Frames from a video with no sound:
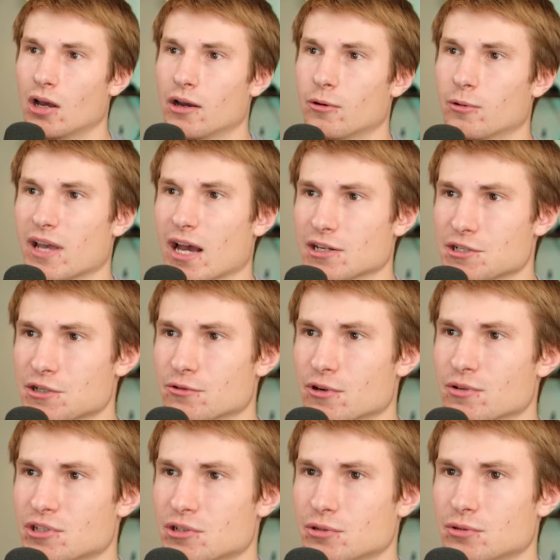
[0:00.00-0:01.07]
We got 2 root
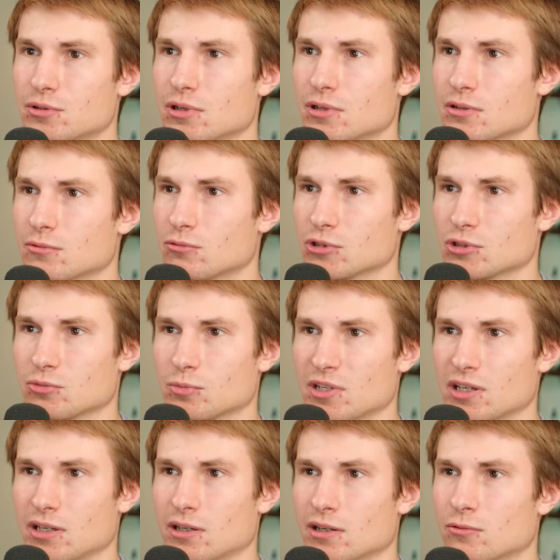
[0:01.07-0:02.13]
2, which will
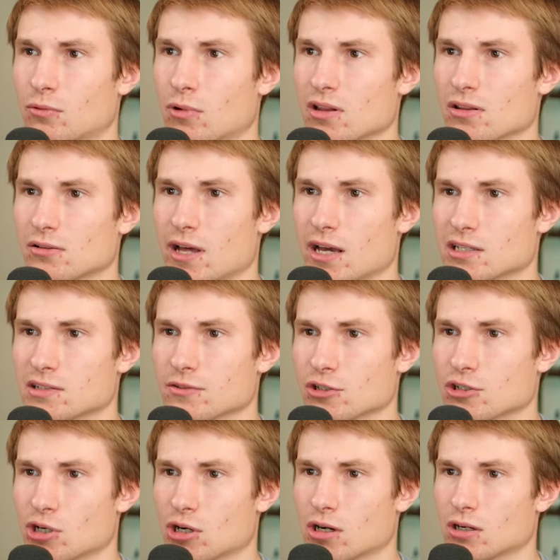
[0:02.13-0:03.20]
be one of the legs for
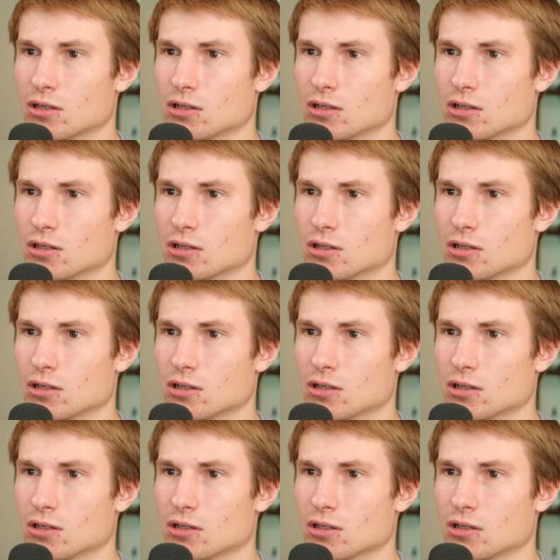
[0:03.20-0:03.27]
sure.